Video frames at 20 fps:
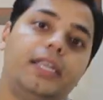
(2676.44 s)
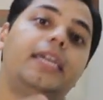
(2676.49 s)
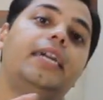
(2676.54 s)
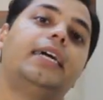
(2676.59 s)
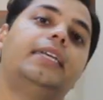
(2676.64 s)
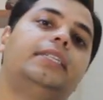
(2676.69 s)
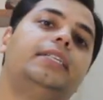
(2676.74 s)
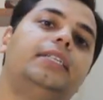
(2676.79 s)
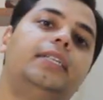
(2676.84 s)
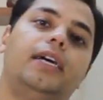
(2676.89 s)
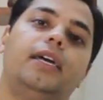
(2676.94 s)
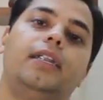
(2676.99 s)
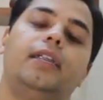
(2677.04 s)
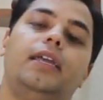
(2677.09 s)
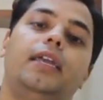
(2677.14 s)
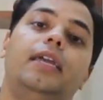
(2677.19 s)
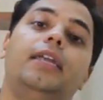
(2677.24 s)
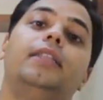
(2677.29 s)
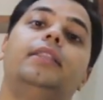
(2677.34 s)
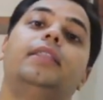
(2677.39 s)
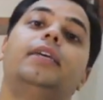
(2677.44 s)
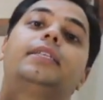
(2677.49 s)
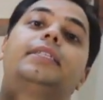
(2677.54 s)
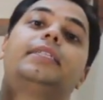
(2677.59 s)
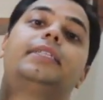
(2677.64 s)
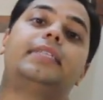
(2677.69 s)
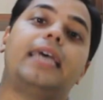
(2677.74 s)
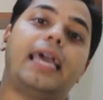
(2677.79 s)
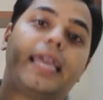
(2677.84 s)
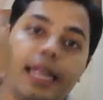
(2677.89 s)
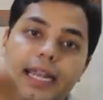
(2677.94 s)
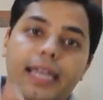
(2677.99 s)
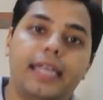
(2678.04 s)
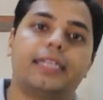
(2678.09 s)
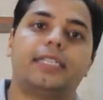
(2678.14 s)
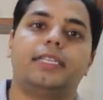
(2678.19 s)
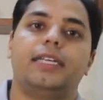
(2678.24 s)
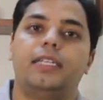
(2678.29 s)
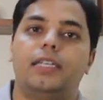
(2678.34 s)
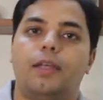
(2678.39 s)
reconsider in the second
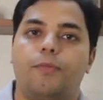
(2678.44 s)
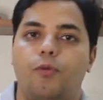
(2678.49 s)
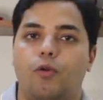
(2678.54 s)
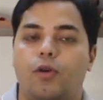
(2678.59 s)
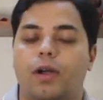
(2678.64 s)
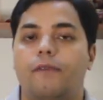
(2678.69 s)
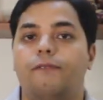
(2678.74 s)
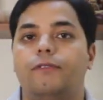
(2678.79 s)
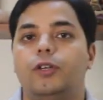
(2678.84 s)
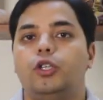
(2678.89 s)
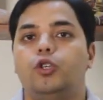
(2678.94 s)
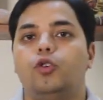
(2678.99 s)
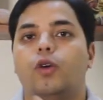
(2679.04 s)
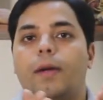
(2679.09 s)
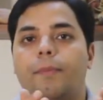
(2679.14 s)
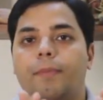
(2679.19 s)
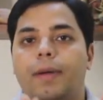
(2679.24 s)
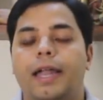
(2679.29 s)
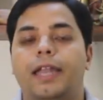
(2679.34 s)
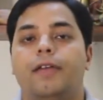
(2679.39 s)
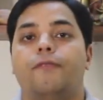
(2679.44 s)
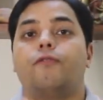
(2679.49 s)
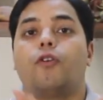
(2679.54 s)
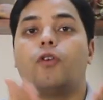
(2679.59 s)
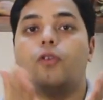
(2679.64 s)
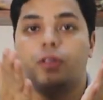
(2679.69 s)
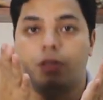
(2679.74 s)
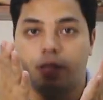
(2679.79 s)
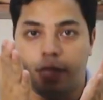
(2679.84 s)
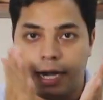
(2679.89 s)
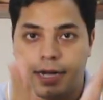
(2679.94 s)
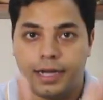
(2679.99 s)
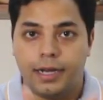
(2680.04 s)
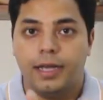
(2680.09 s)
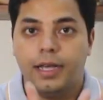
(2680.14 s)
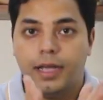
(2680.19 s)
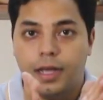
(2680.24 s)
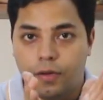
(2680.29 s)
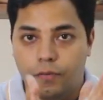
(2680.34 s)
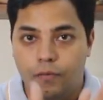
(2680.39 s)
extension program which you are planning for
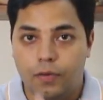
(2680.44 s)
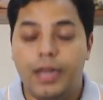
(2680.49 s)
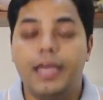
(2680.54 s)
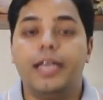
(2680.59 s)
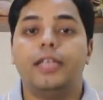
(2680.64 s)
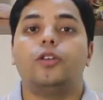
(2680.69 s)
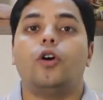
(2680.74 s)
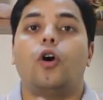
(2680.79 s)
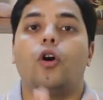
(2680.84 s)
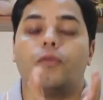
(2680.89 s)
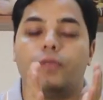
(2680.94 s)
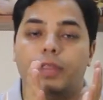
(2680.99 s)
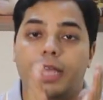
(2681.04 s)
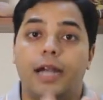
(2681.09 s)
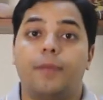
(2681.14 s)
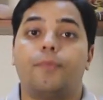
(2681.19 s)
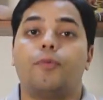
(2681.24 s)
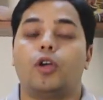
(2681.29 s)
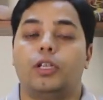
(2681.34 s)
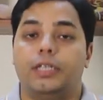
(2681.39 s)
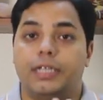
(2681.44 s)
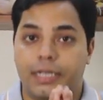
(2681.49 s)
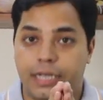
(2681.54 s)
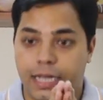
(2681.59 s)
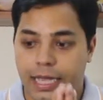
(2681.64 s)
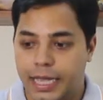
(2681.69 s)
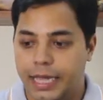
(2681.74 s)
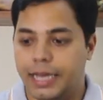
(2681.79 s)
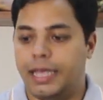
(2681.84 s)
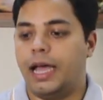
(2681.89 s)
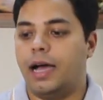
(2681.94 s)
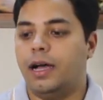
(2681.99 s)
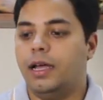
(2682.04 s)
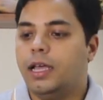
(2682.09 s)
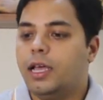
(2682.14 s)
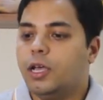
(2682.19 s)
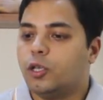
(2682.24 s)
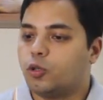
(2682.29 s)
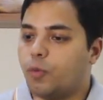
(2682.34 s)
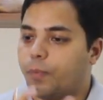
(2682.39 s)
that village or that project area.
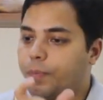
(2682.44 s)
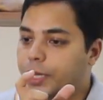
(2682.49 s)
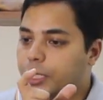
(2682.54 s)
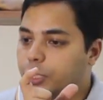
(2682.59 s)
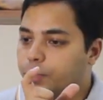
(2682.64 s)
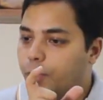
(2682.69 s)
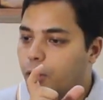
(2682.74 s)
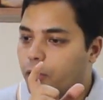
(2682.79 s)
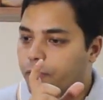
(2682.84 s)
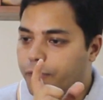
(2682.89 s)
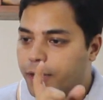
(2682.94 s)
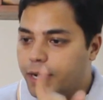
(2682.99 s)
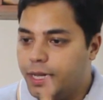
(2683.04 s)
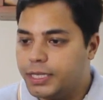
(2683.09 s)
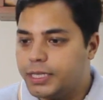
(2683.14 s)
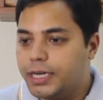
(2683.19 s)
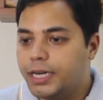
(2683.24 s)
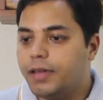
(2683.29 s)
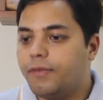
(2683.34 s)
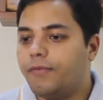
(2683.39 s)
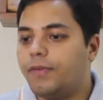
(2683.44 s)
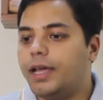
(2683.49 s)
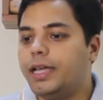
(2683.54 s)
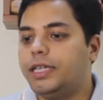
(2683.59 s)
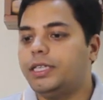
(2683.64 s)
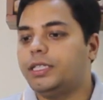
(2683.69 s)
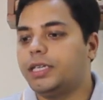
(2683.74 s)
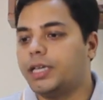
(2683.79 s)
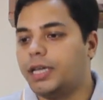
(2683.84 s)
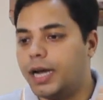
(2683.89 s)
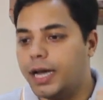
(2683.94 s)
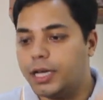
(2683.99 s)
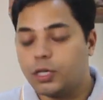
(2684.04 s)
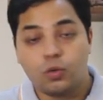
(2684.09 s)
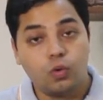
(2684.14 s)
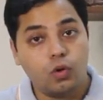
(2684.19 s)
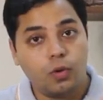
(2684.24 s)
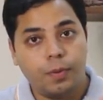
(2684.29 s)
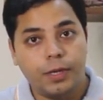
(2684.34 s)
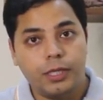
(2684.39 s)
So principle of cultural difference,
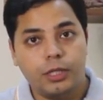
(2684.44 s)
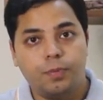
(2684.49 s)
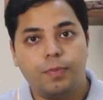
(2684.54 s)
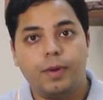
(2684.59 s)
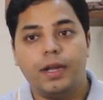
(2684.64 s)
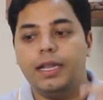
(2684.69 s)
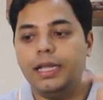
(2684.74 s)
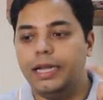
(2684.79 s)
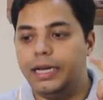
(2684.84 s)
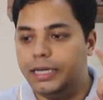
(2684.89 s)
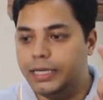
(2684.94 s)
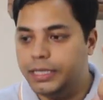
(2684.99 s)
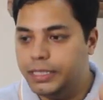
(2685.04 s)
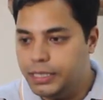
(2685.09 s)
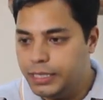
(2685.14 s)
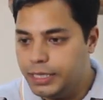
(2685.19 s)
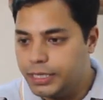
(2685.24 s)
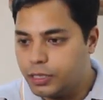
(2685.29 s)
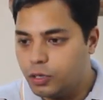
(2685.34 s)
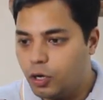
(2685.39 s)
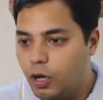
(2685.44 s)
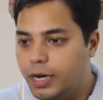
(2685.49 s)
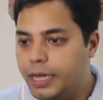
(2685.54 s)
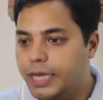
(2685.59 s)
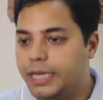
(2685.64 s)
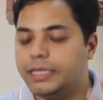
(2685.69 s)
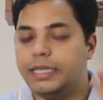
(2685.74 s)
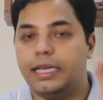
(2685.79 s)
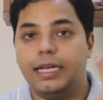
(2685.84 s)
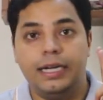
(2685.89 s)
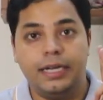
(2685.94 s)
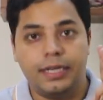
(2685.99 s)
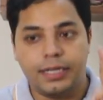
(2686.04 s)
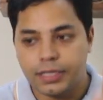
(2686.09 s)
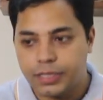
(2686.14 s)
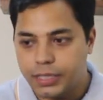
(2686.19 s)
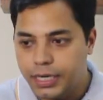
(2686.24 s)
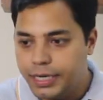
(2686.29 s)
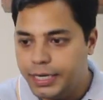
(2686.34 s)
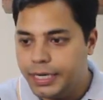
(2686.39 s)
grassroots principle, indigenous knowledge,
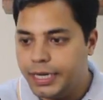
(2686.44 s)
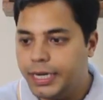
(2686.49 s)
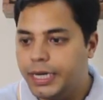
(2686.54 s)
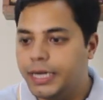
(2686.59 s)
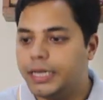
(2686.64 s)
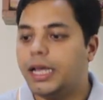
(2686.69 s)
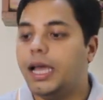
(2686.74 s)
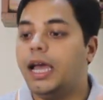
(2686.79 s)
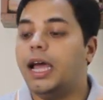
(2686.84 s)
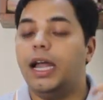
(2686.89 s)
interest and need,